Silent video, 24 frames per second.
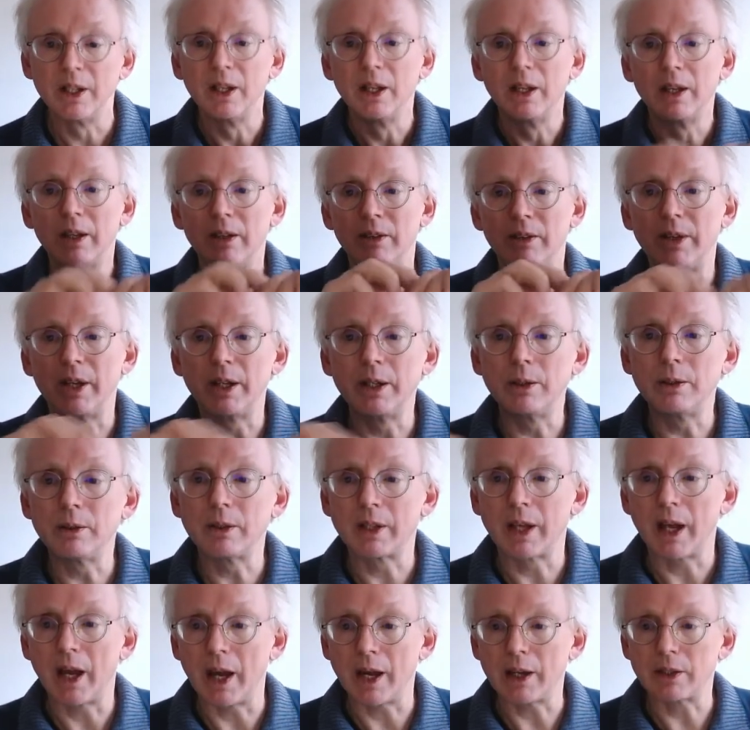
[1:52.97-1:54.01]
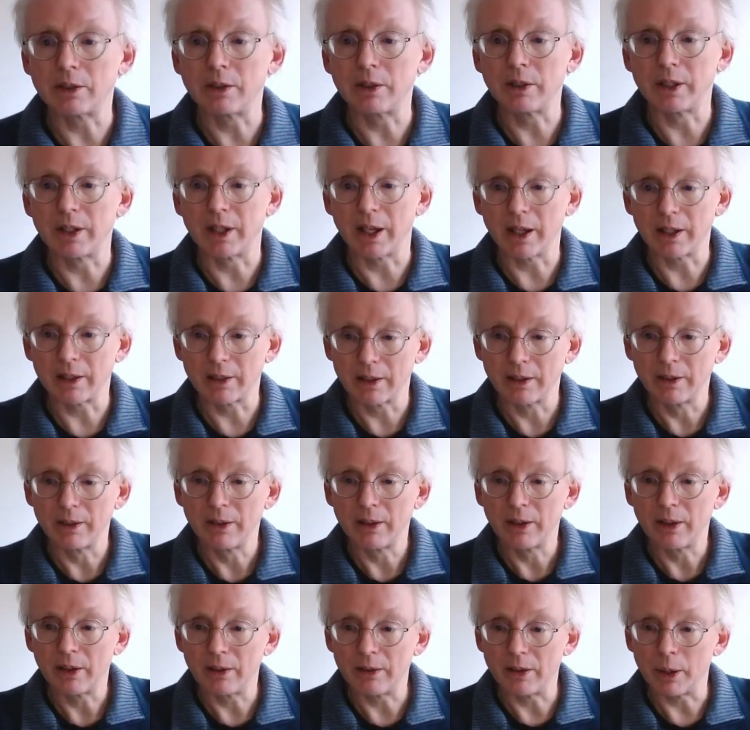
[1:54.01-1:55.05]
then you'll actually get
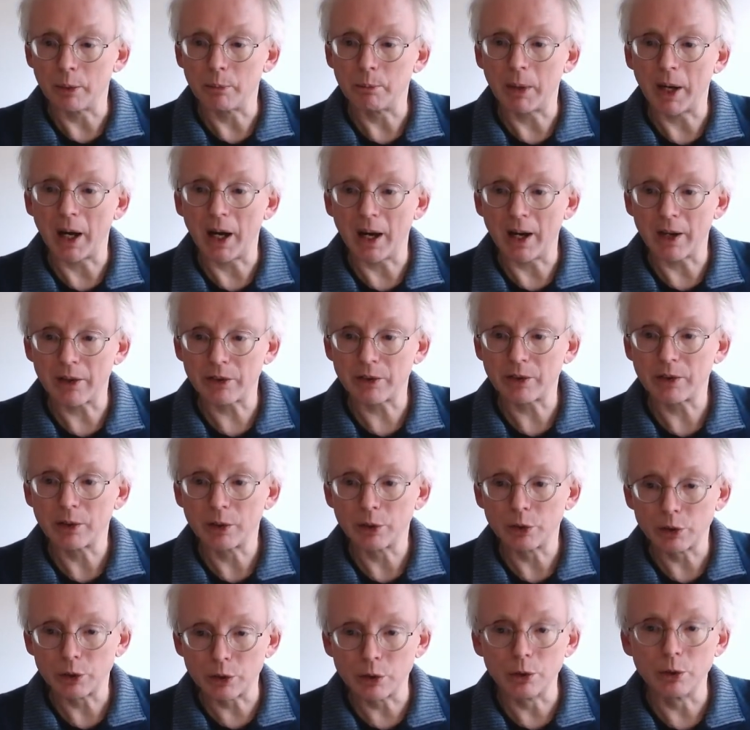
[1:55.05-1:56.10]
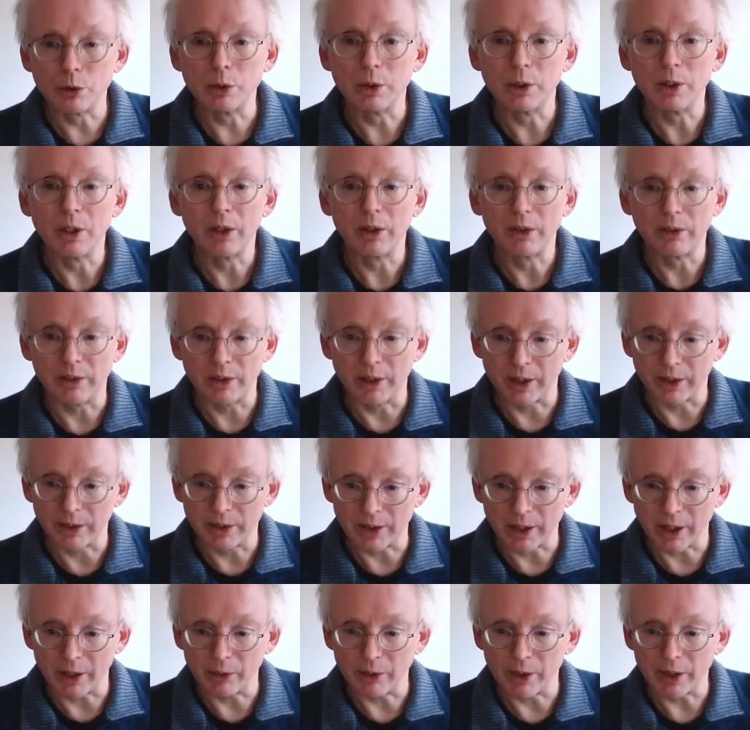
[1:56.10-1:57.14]
the path to the
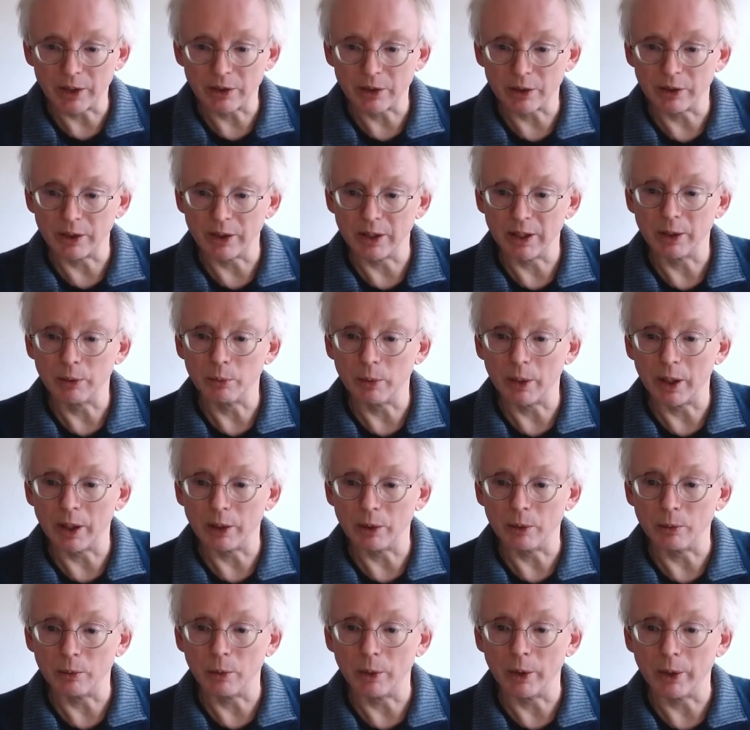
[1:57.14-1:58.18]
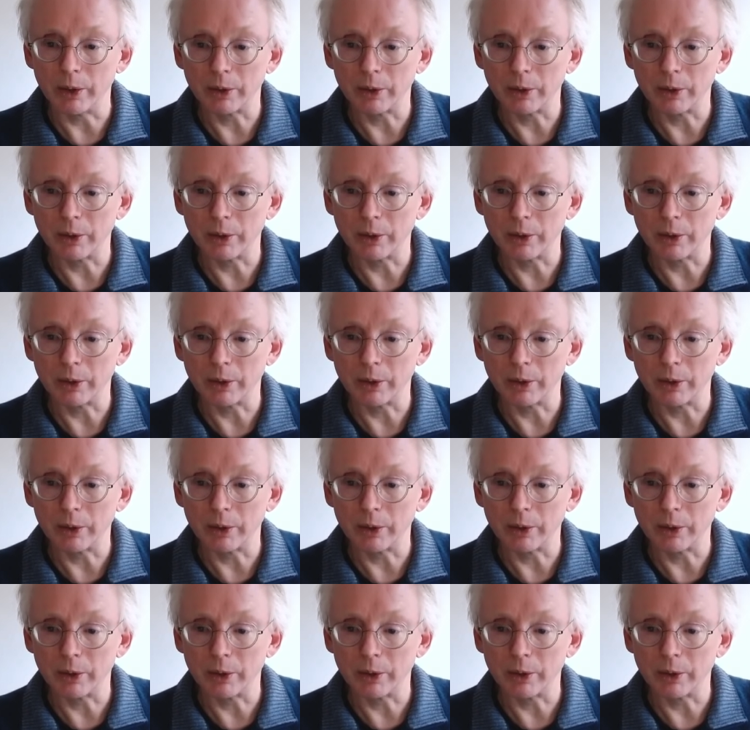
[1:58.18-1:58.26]
directory where you work.